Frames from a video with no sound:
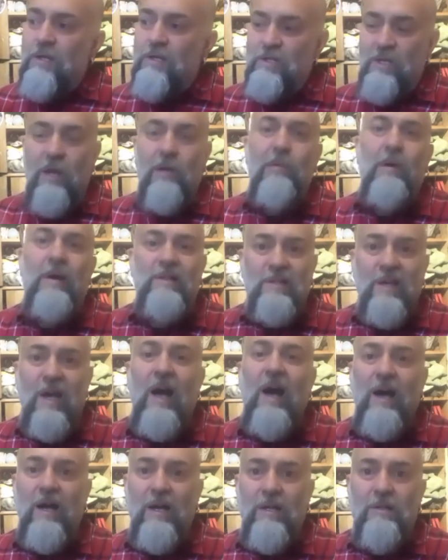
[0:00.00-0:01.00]
nowhere to
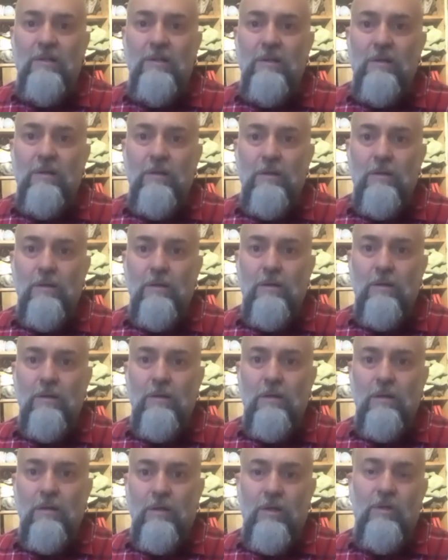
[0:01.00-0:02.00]
hide,
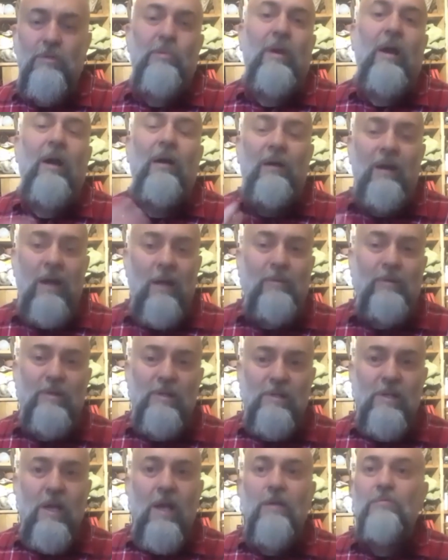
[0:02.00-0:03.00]
because we are able to
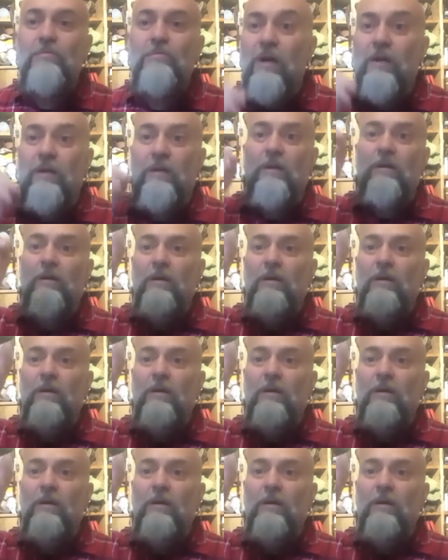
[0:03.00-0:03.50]
say, right,